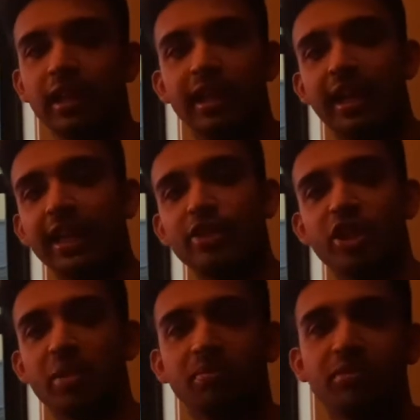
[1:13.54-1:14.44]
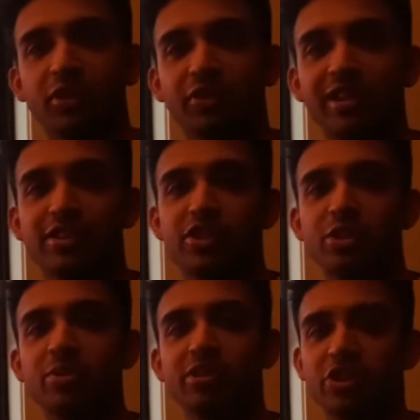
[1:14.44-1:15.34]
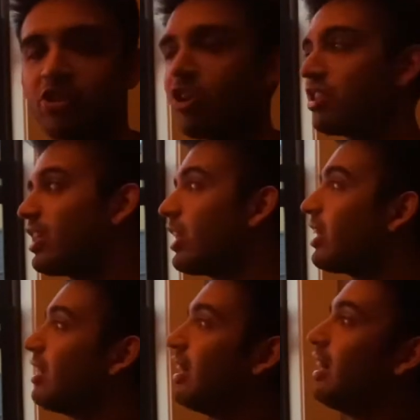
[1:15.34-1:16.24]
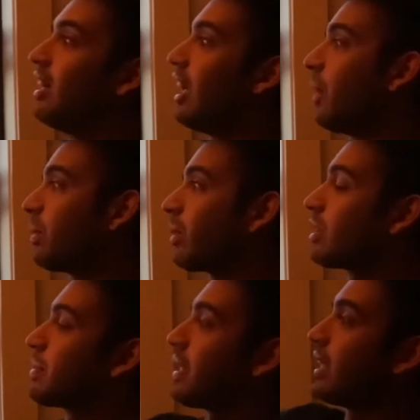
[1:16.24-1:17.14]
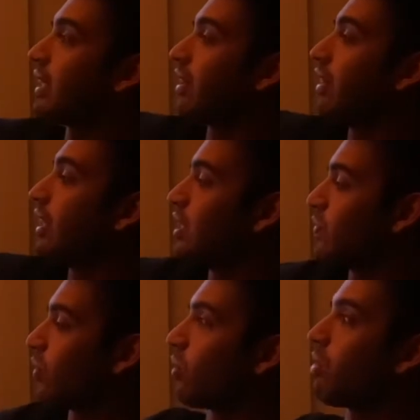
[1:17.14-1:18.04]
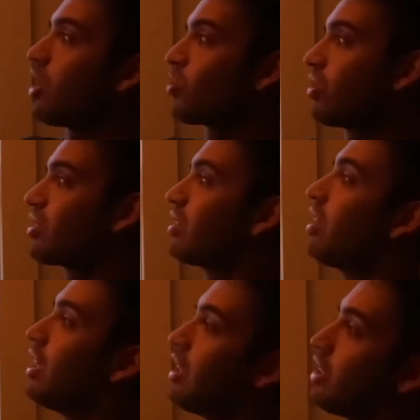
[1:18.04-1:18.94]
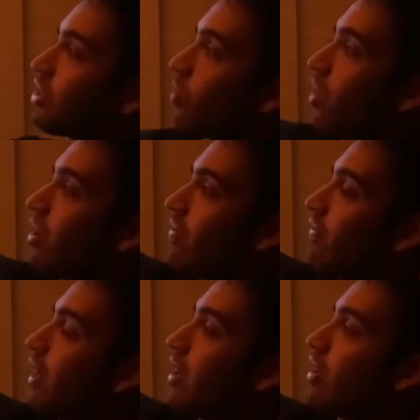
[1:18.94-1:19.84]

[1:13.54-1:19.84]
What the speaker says: Hey Jim, your favorite student Shar is here. I'm going to be explaining these 4 modules. So the one very on the